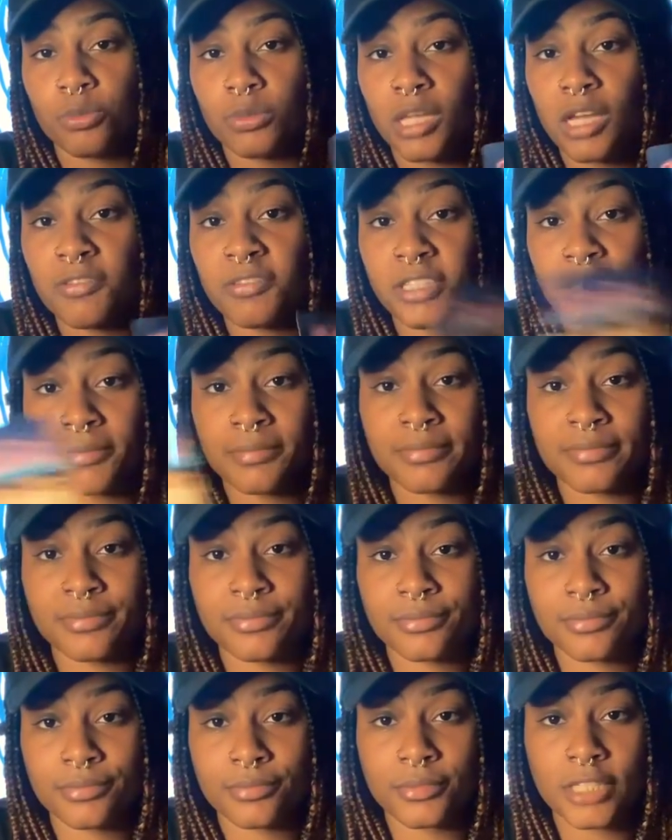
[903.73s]
loving,
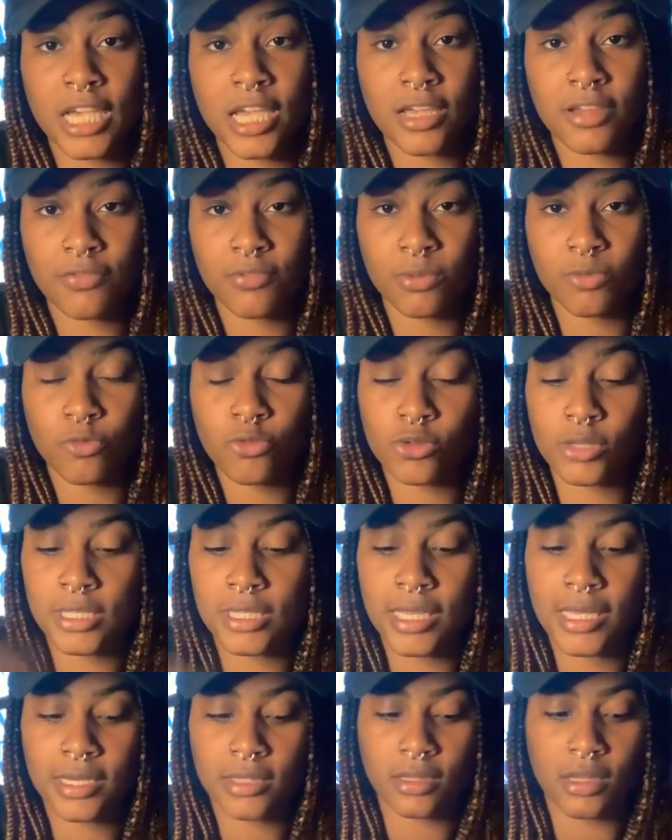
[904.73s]
okay, from fully
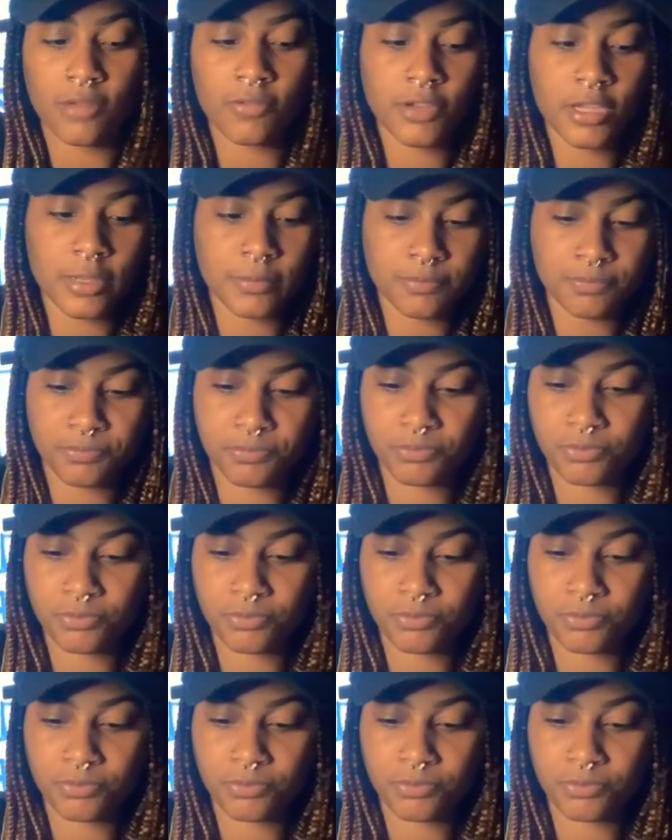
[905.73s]
letting love in.